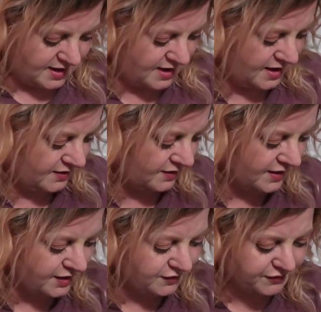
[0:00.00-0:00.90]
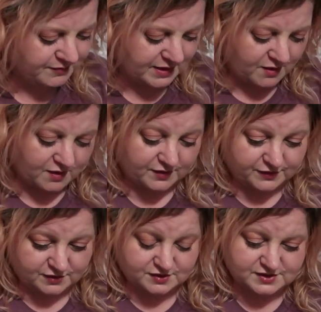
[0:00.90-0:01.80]
And the letter from the
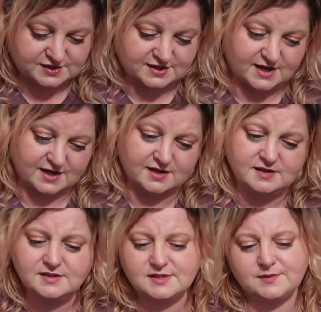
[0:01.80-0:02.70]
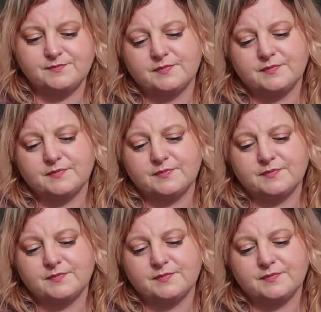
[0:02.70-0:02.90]
author says,